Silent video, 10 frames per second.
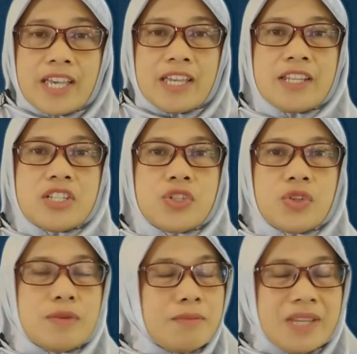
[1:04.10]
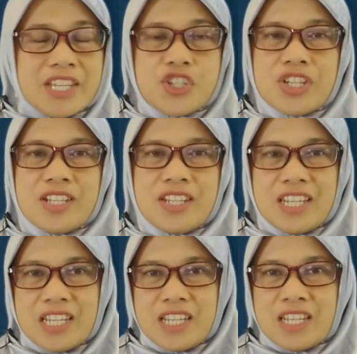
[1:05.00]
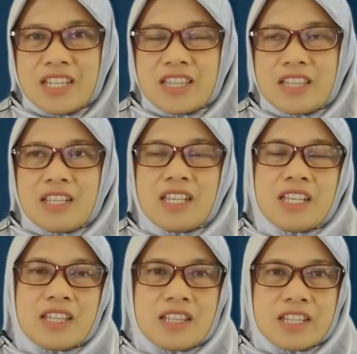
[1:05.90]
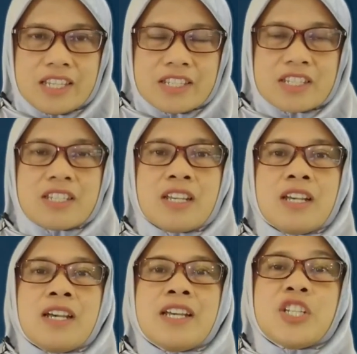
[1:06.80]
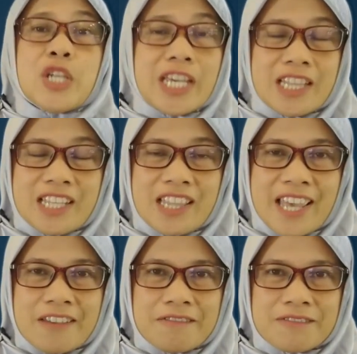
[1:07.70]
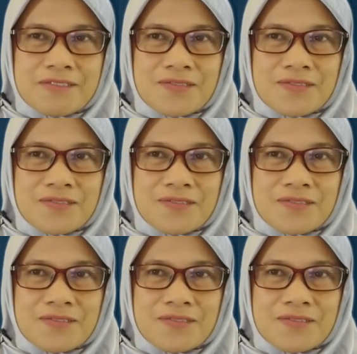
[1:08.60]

can you imagine it in this daily life?